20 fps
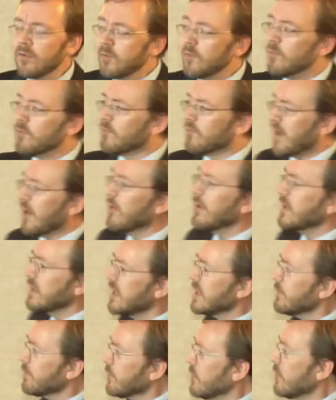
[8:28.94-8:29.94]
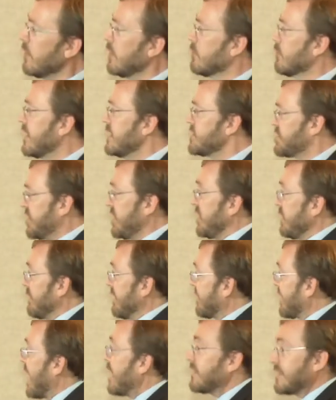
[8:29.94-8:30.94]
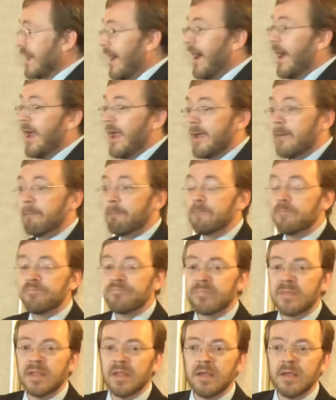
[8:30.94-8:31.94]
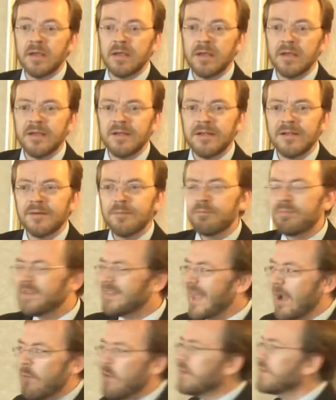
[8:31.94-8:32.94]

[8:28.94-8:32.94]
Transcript: Very liberal regime at that time. But that